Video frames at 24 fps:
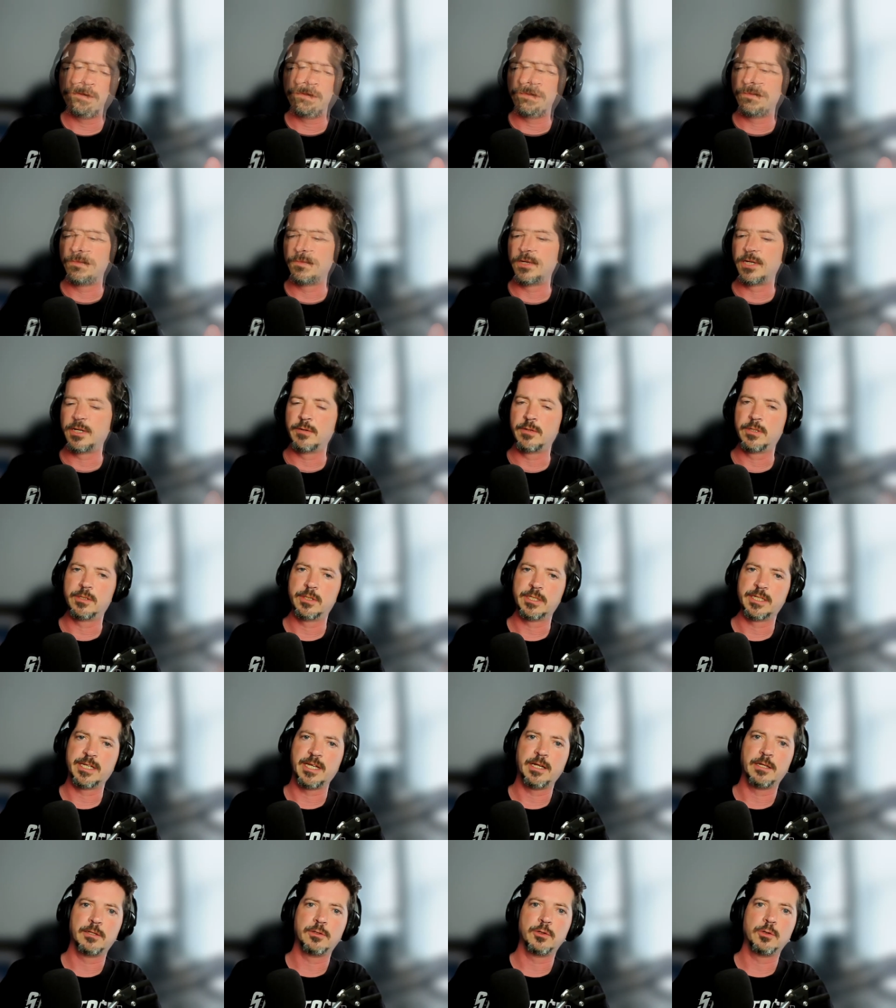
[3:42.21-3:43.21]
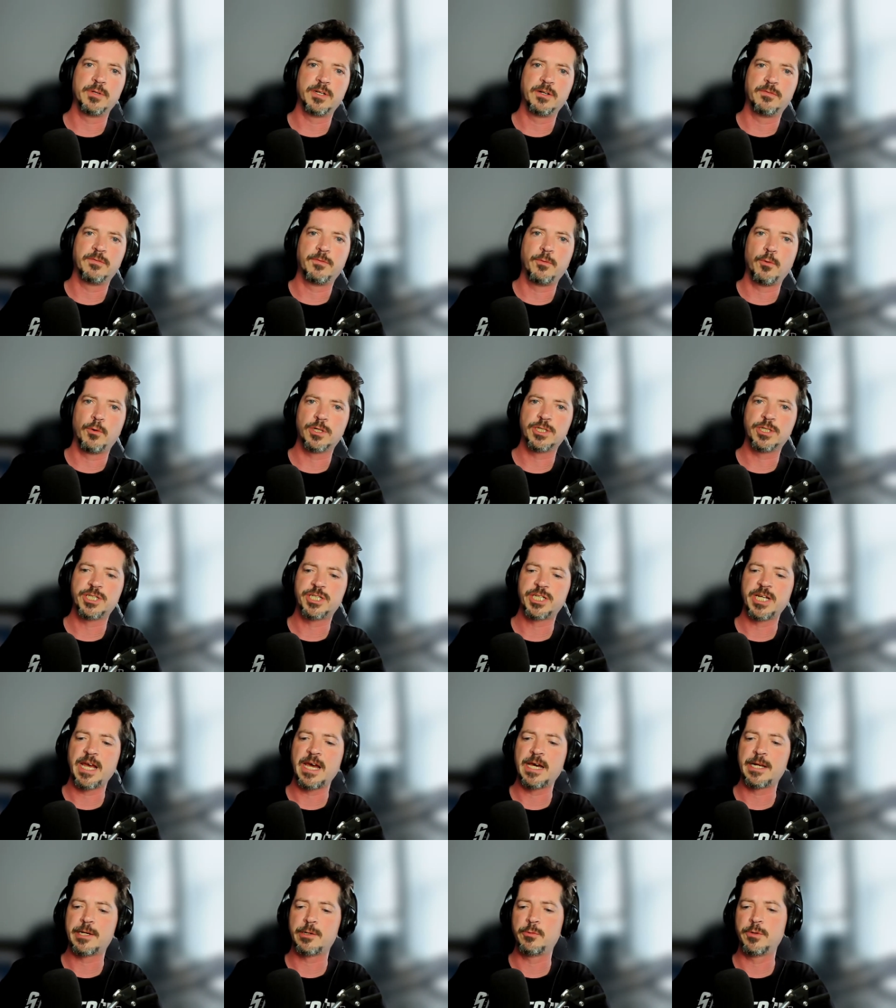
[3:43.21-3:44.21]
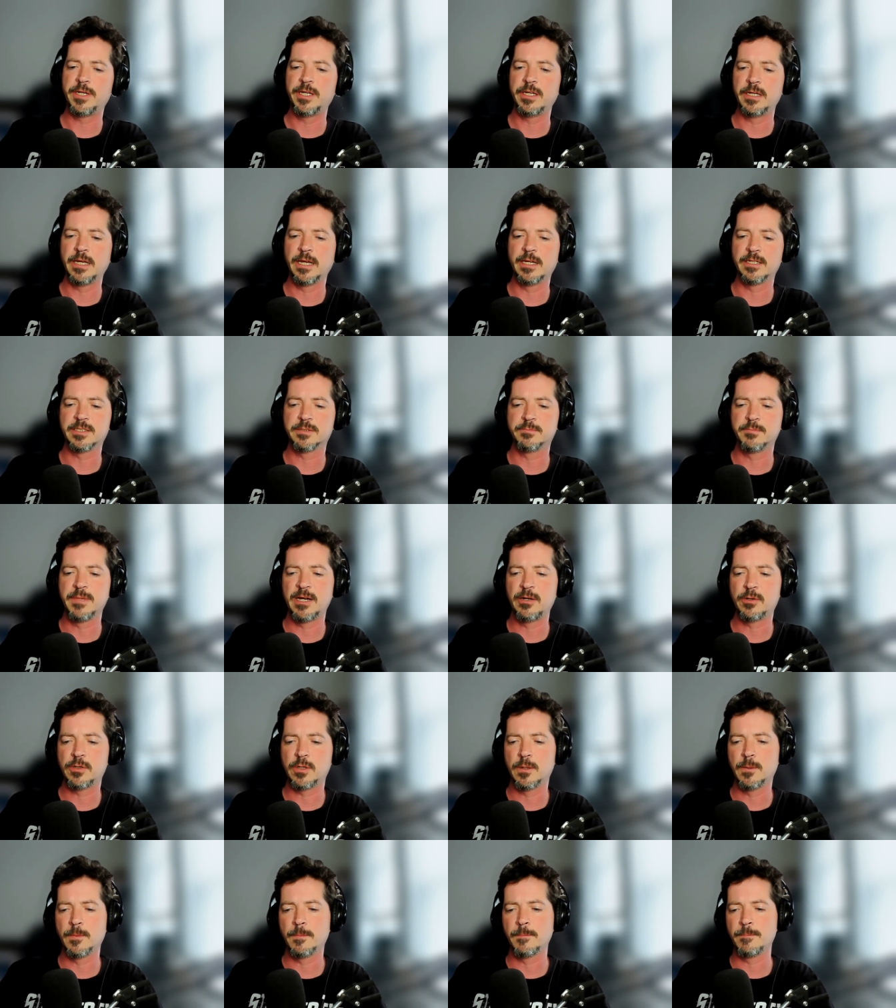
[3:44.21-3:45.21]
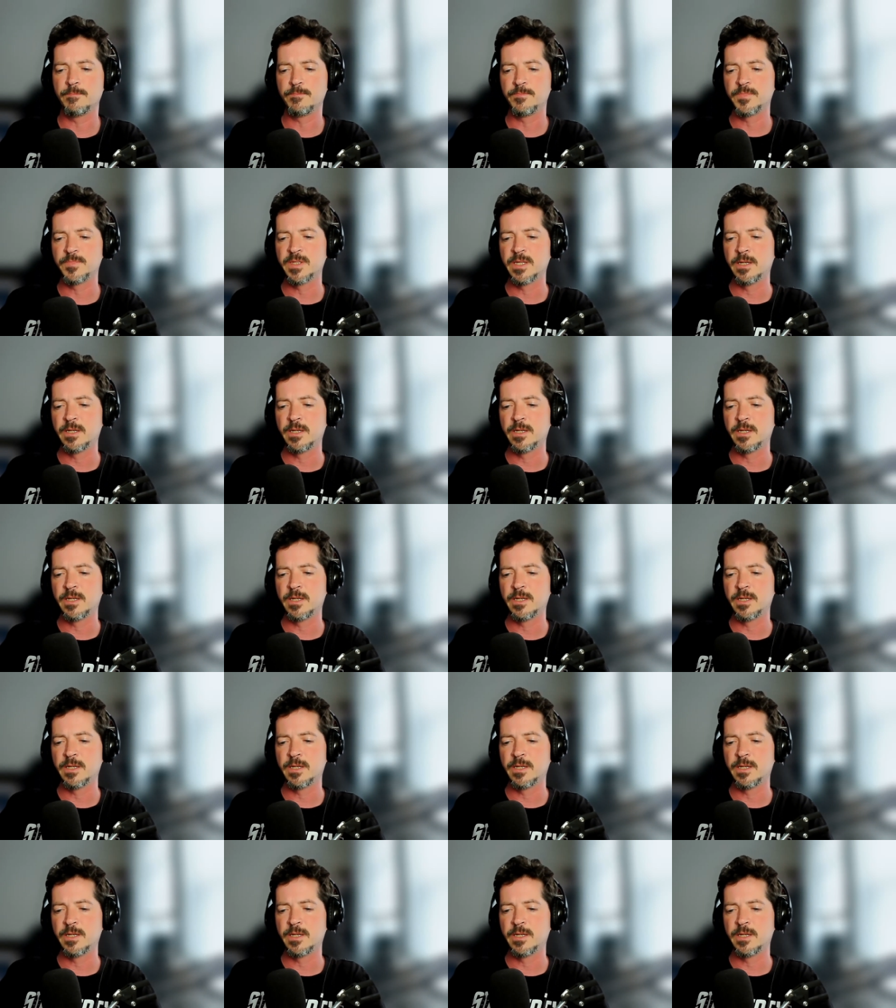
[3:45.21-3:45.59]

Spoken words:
We're going to get a little bit of foreshadowing as Malcolm